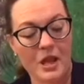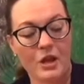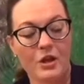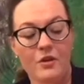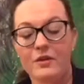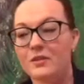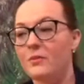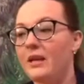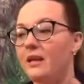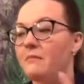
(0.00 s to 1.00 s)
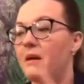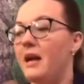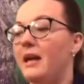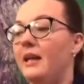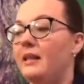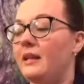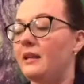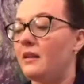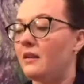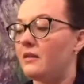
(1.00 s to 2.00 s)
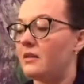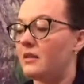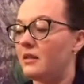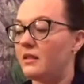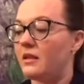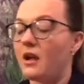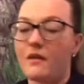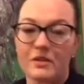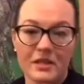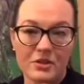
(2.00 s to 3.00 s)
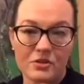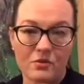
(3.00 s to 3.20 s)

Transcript: You know, this week in the conversation,